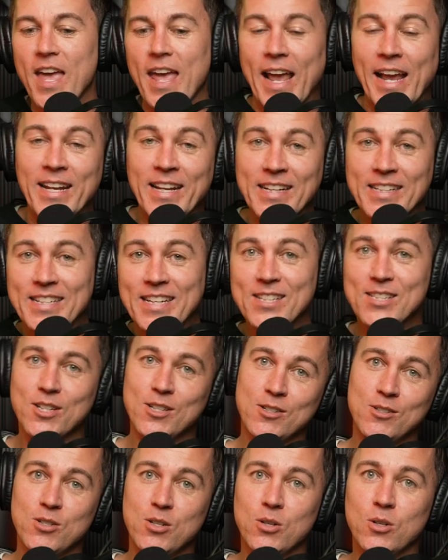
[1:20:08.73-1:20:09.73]
In
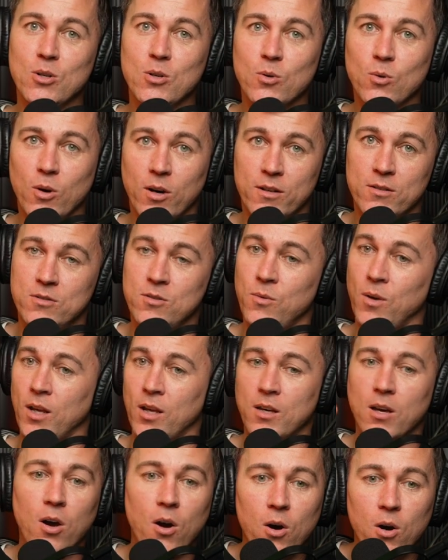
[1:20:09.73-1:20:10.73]
addition to doing
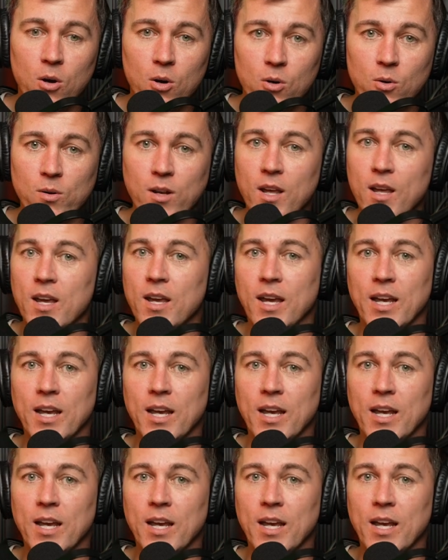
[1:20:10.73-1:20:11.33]
code,